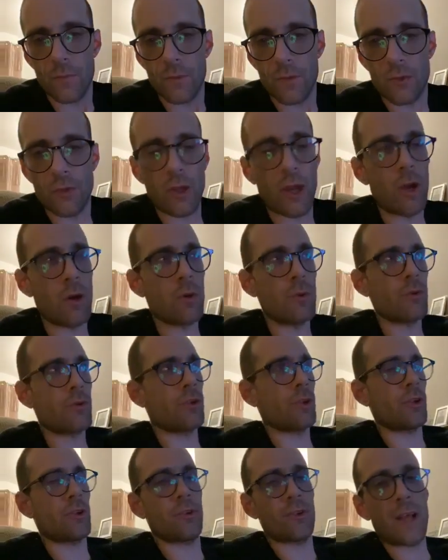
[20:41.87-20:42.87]
So
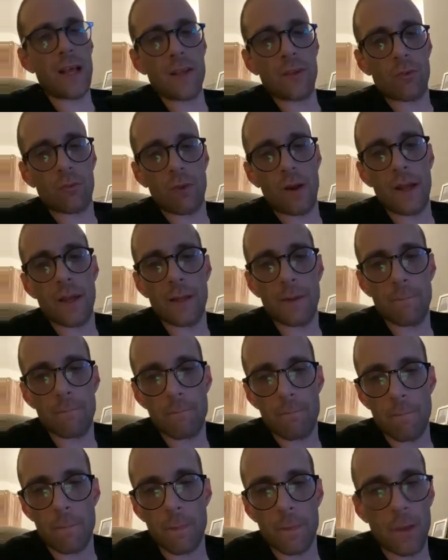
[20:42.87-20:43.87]
success rate,
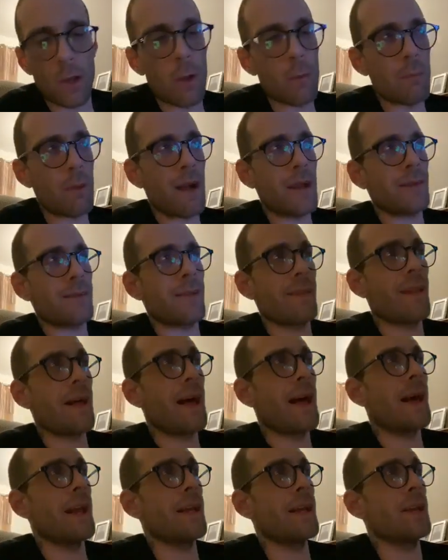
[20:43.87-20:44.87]
going back to
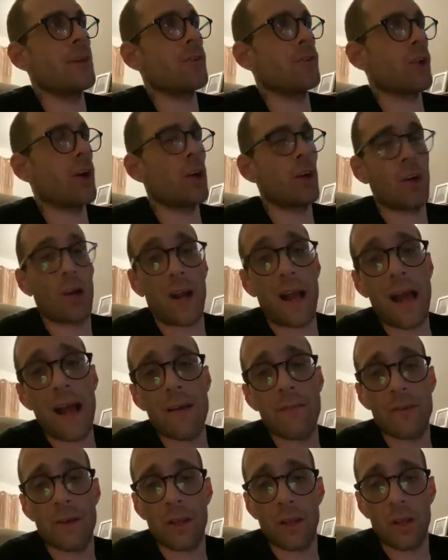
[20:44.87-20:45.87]
that, is I got out
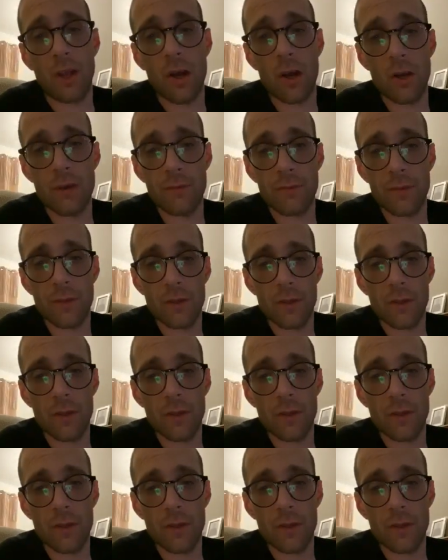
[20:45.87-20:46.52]
of it alive.